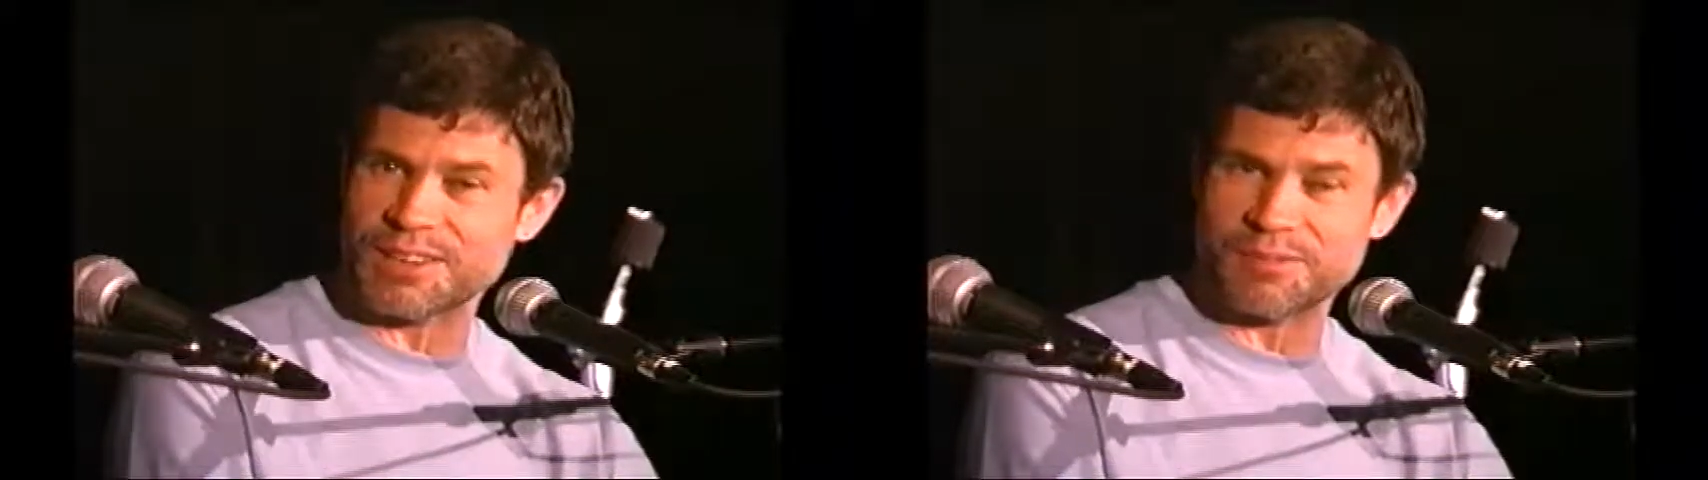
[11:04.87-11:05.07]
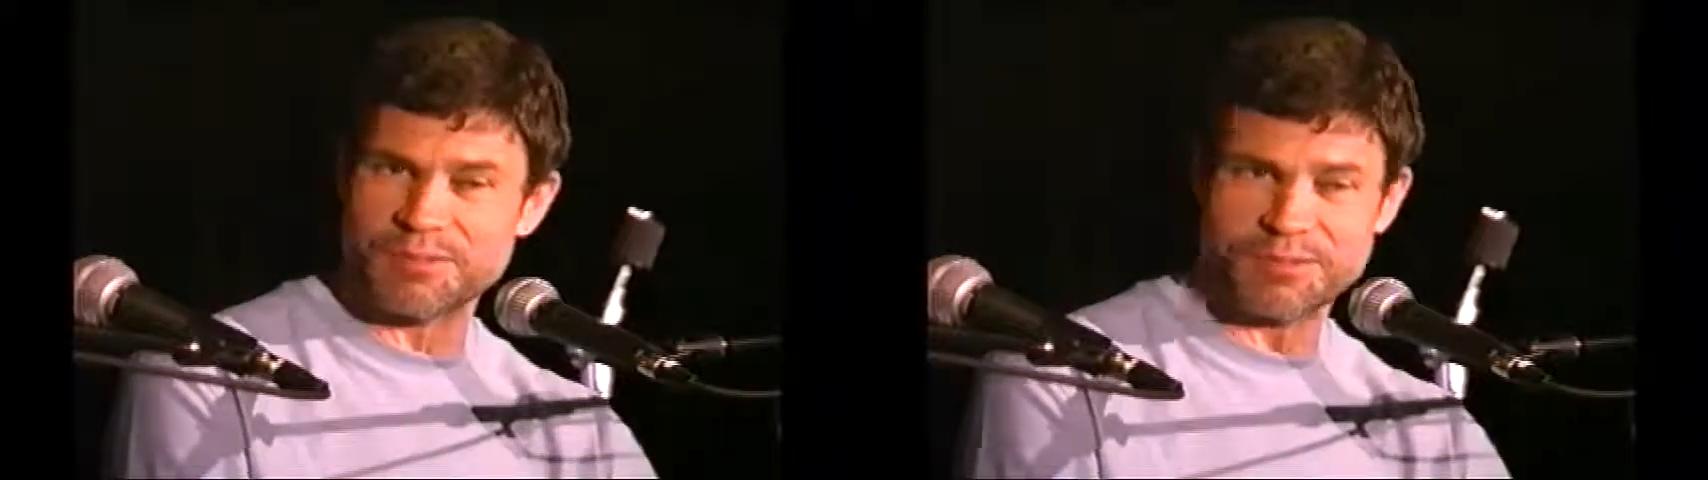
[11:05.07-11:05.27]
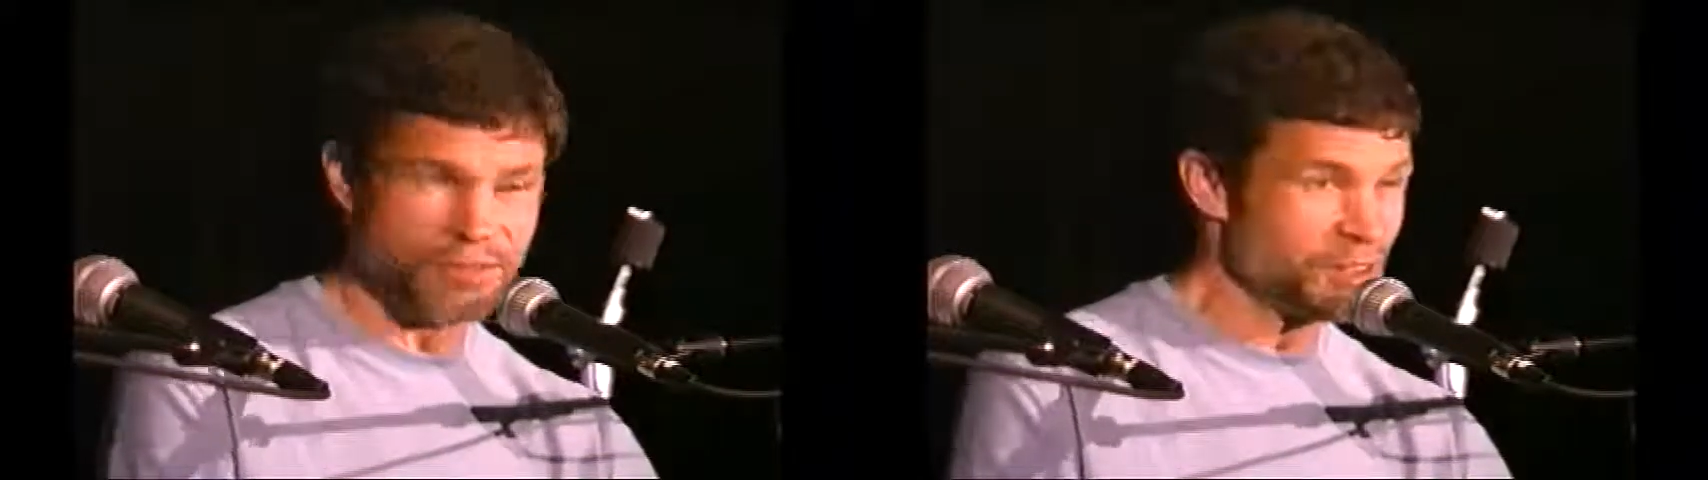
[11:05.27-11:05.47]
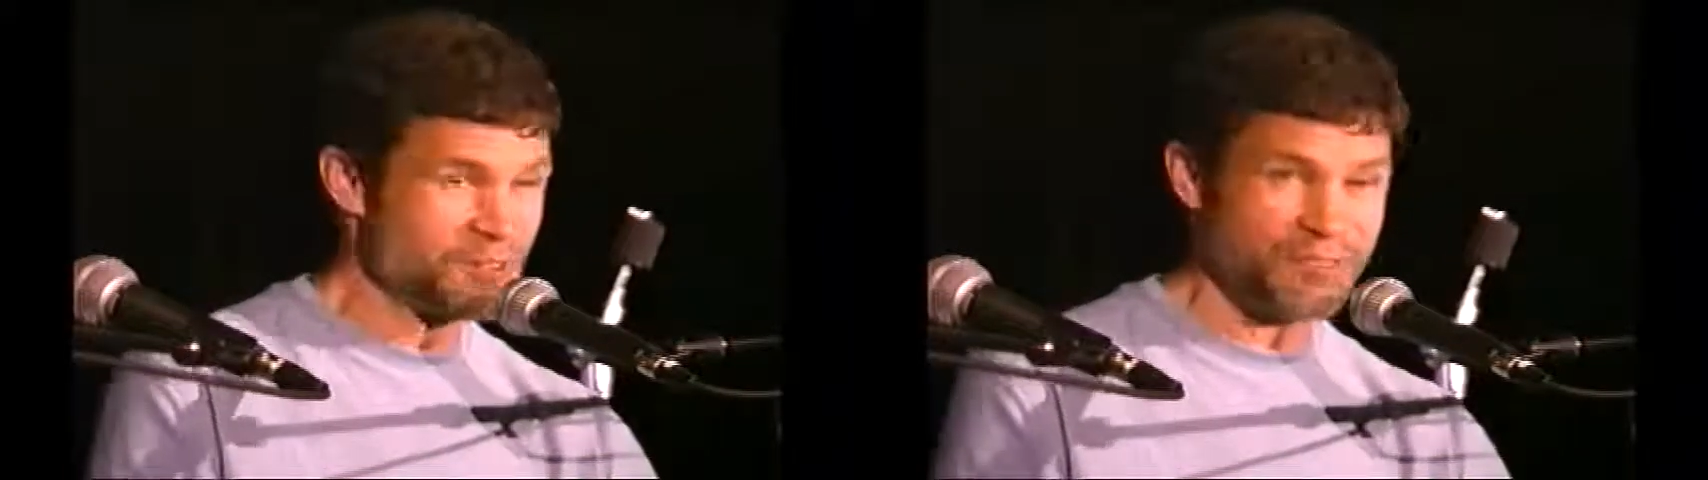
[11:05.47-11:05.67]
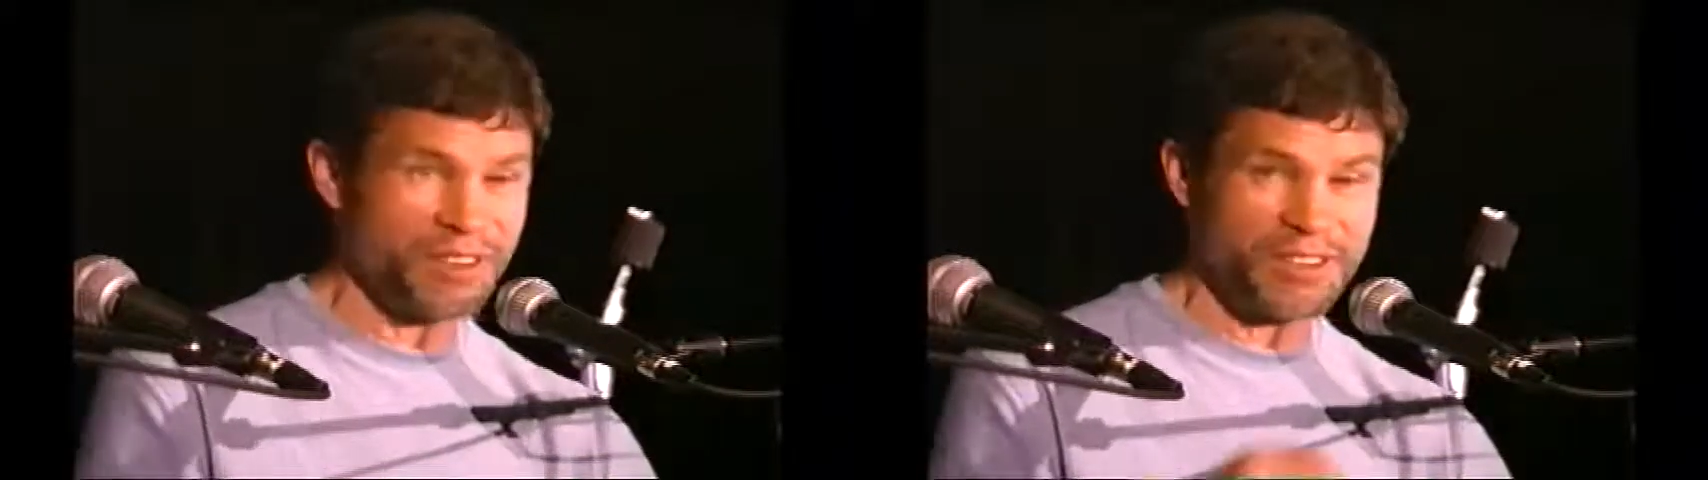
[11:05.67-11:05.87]
it was really
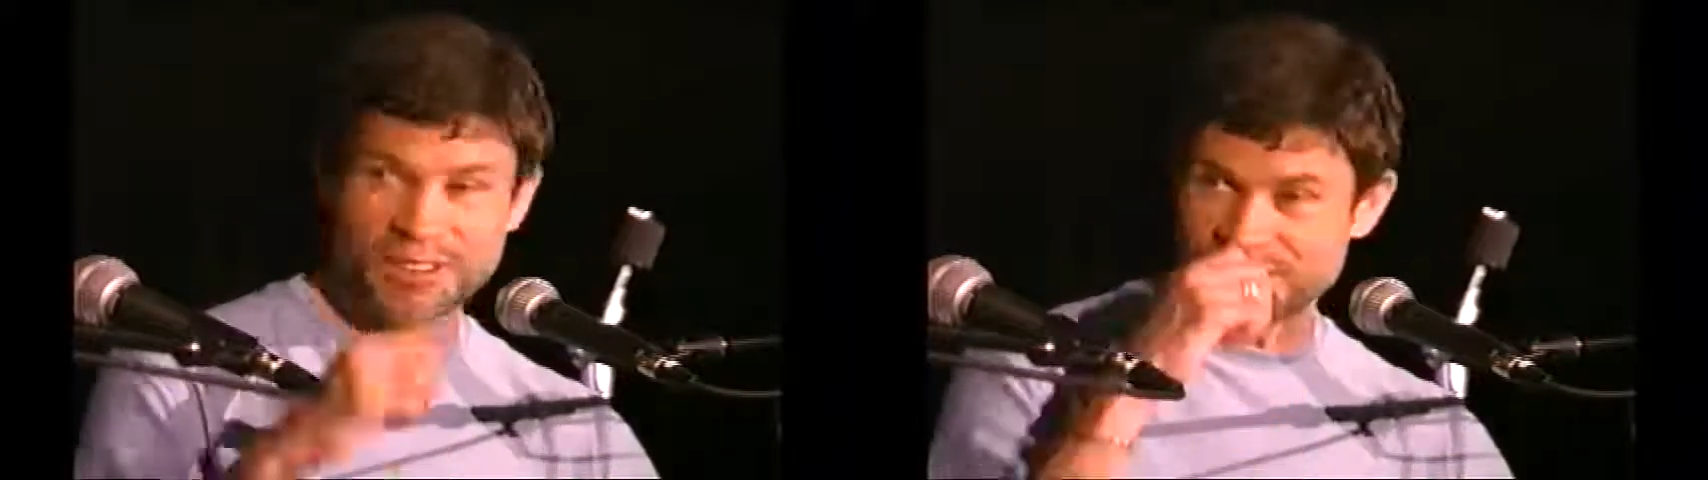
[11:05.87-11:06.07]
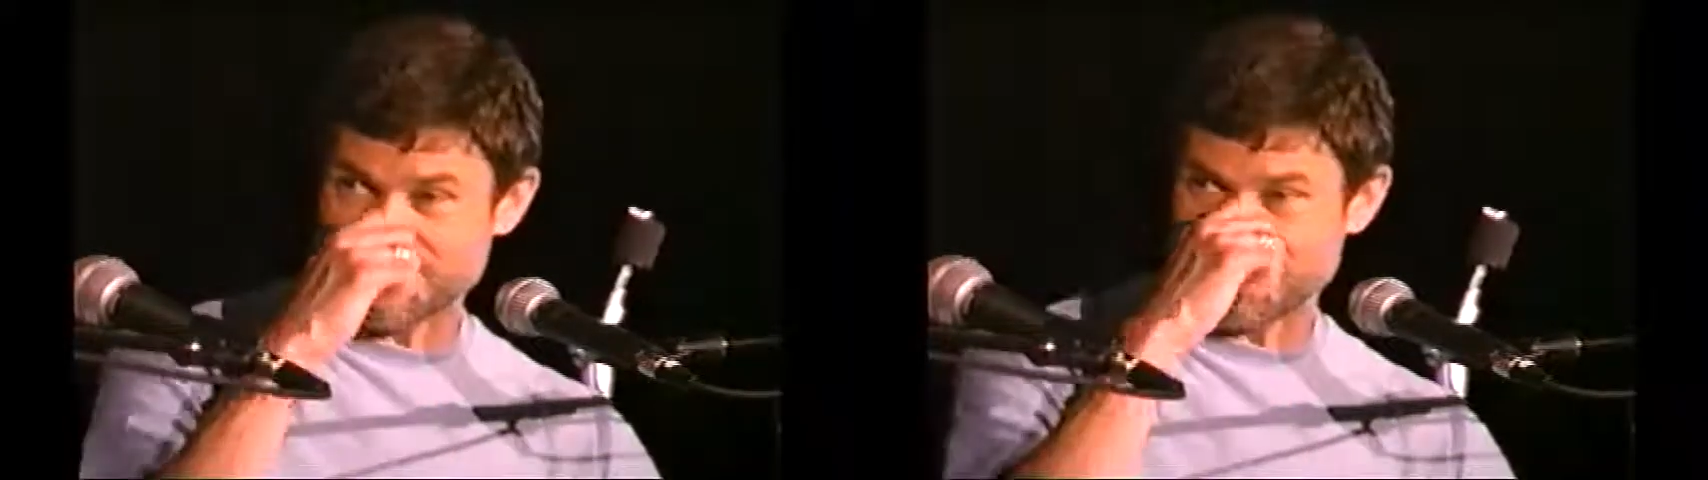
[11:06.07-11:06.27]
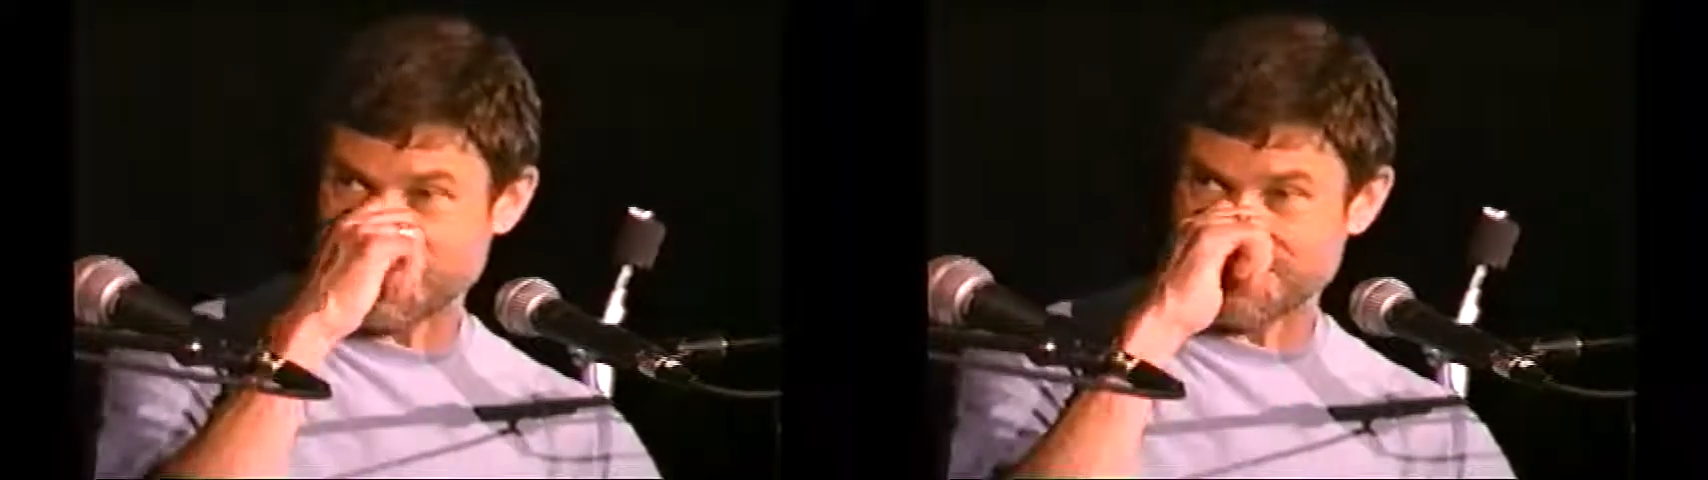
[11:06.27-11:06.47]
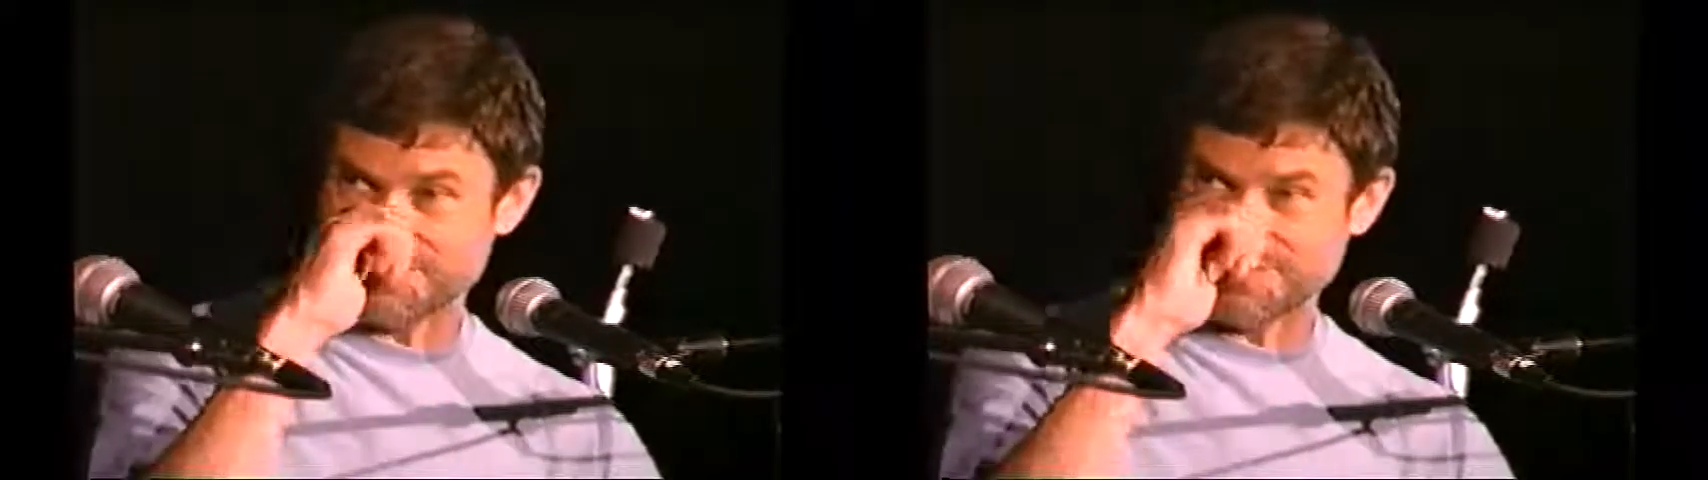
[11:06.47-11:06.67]
fun to go sit